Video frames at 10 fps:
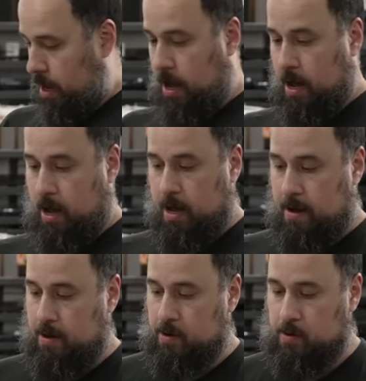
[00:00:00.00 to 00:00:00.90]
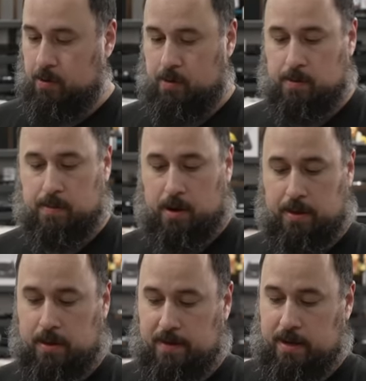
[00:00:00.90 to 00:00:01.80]
Uh,
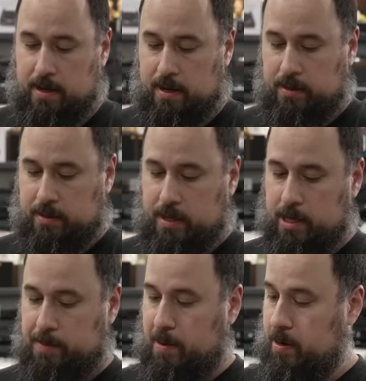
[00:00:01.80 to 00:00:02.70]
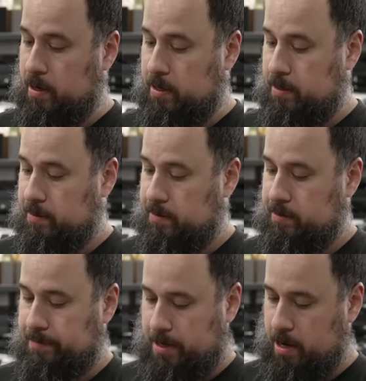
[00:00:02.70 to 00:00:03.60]
Martha and the Vandellas, Dance Party.
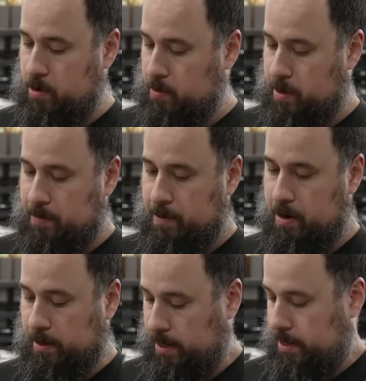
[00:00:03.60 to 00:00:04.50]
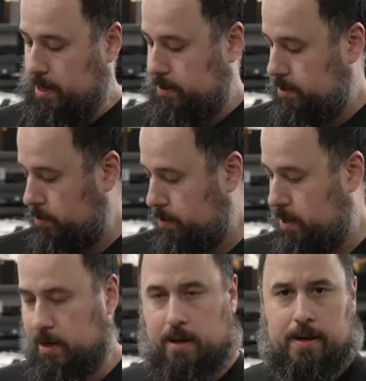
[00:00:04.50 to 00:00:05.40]
It's got nowhere to run. Like, I'll tell you what,